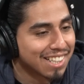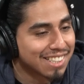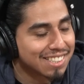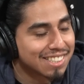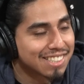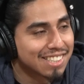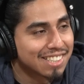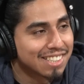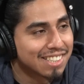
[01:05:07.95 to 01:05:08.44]

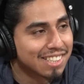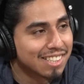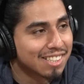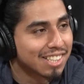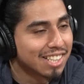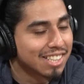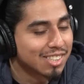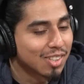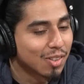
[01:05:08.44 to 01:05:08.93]
that's
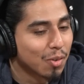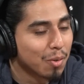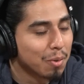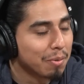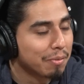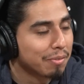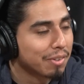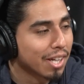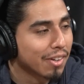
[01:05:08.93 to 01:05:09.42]
I
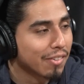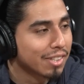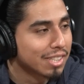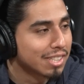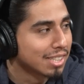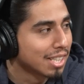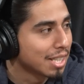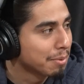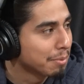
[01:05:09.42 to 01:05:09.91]
forgot what
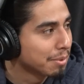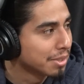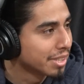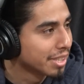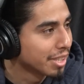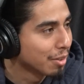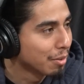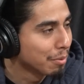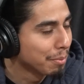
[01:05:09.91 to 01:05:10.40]
his name
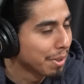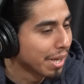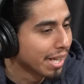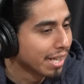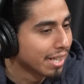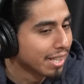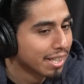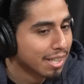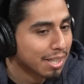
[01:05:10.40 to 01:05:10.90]
is, the old
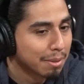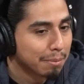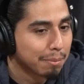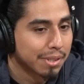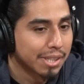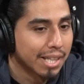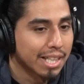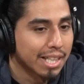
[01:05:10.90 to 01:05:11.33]
man. But